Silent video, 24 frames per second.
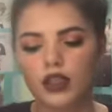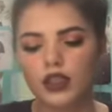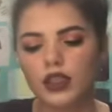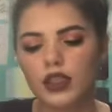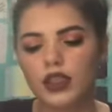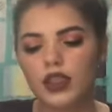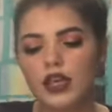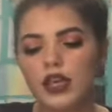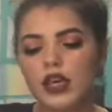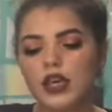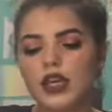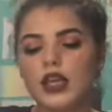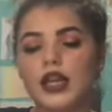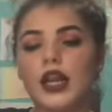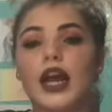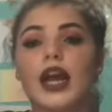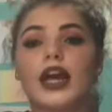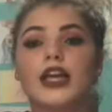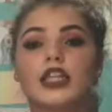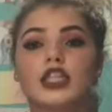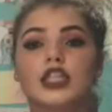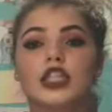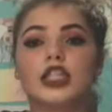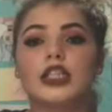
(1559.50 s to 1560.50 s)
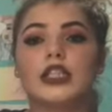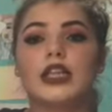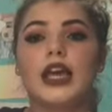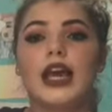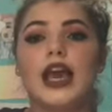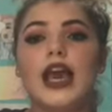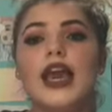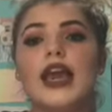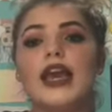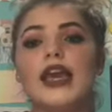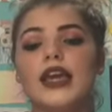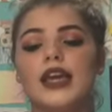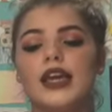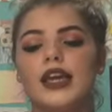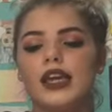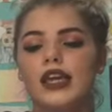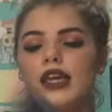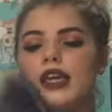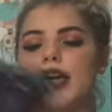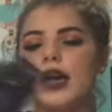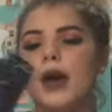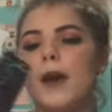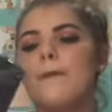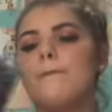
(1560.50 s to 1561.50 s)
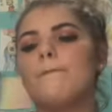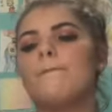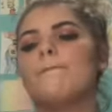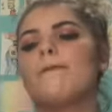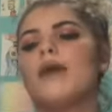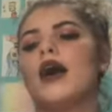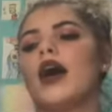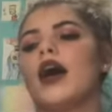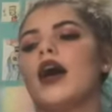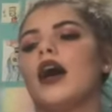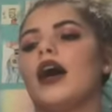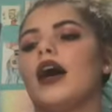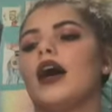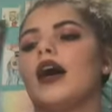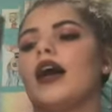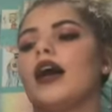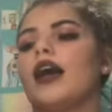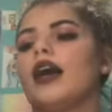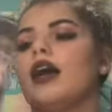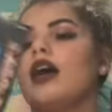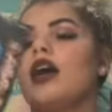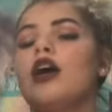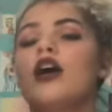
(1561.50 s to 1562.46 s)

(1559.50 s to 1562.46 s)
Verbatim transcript: Then I just take my